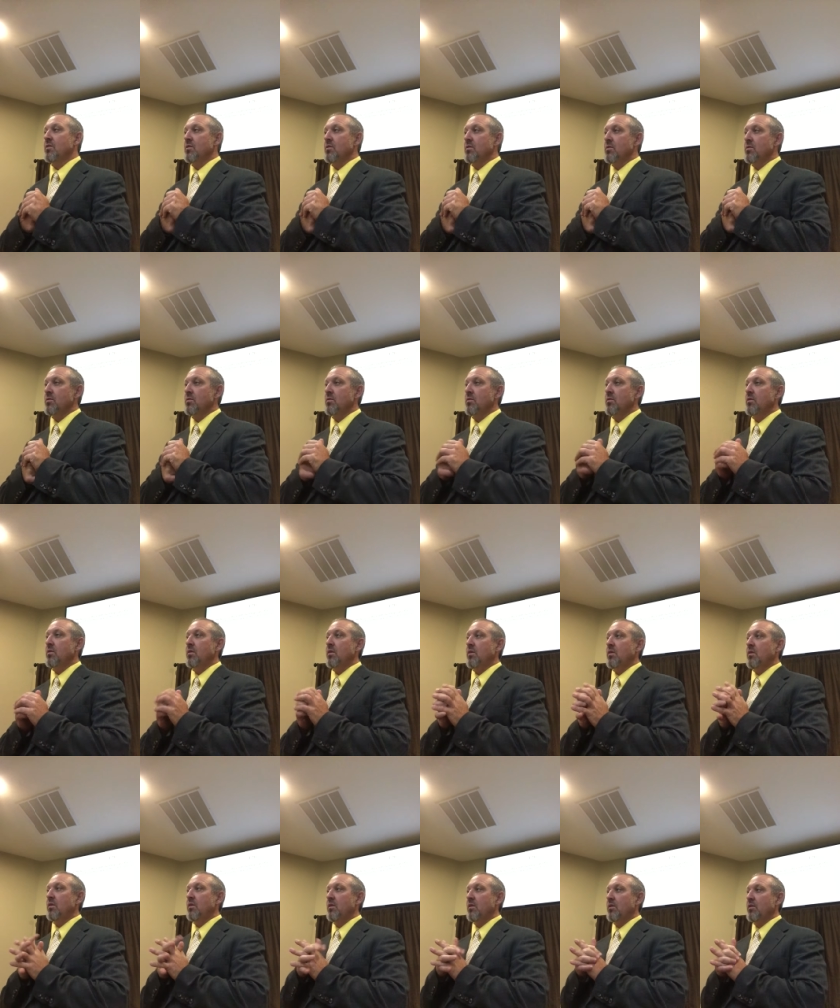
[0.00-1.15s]

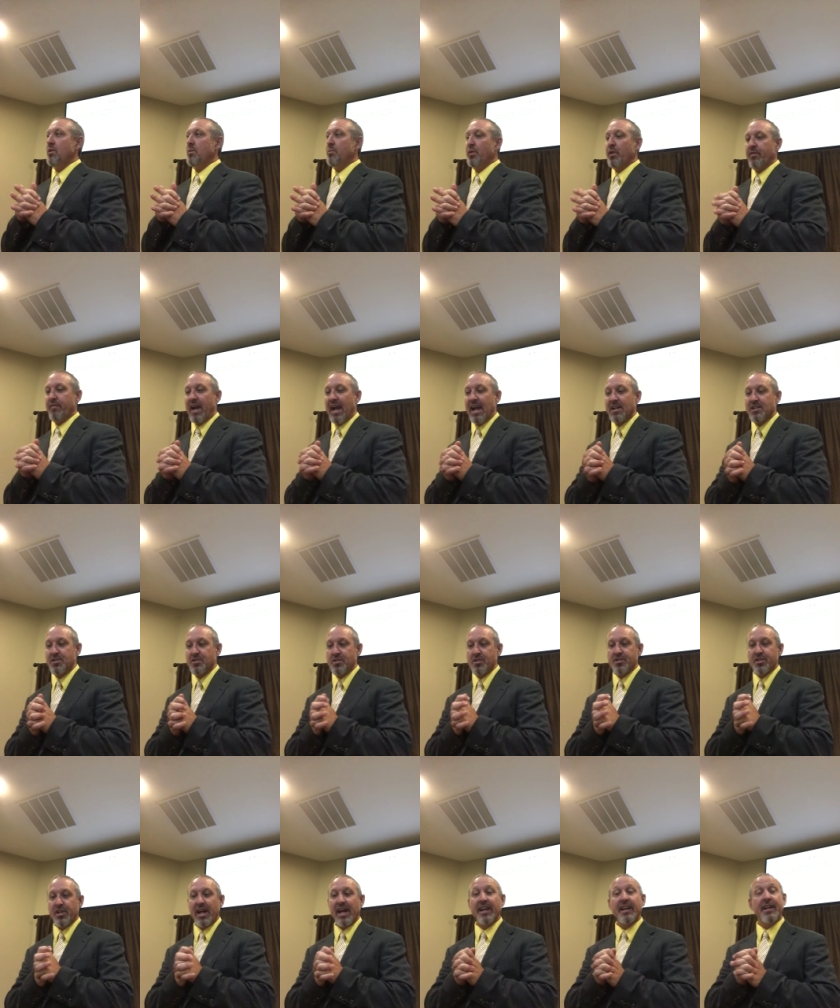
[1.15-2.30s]
The book of Acts is a
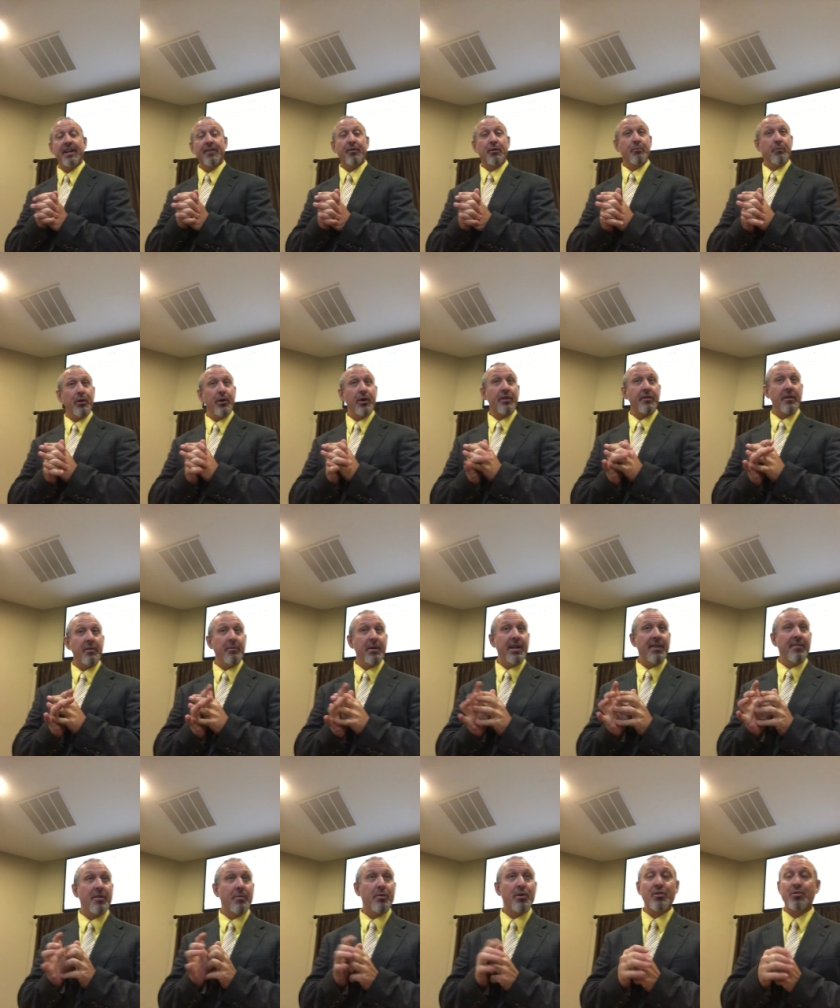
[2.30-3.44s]
slightly different book than many
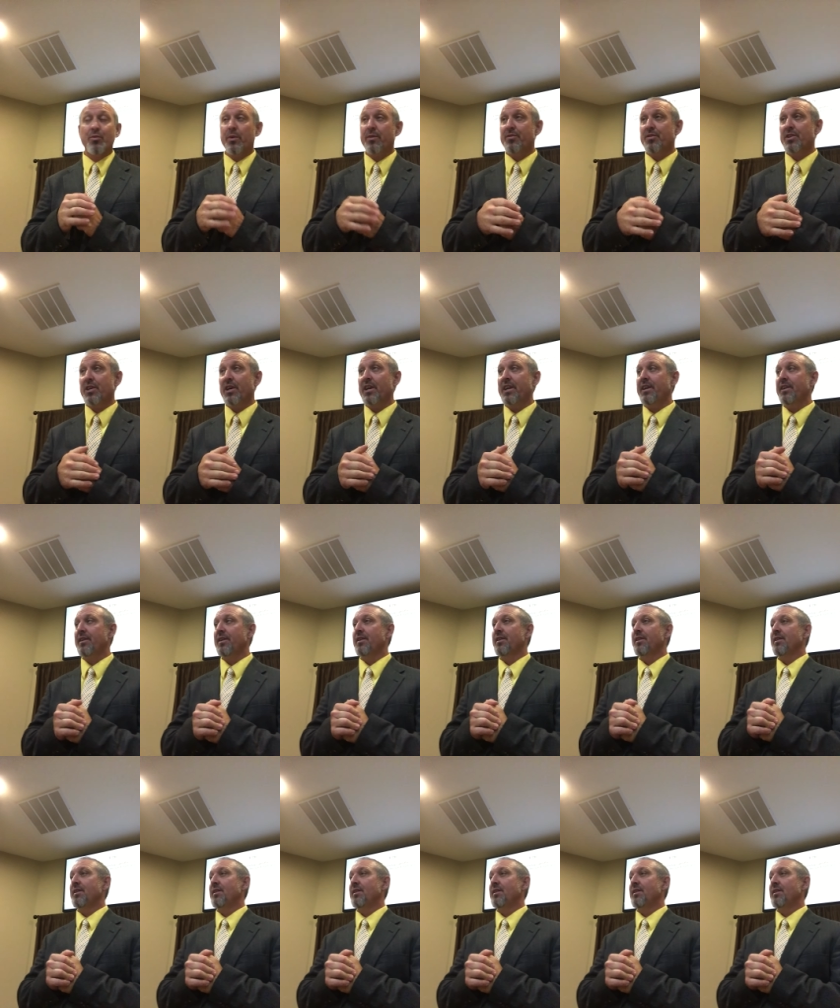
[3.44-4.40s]
of the books we've studied.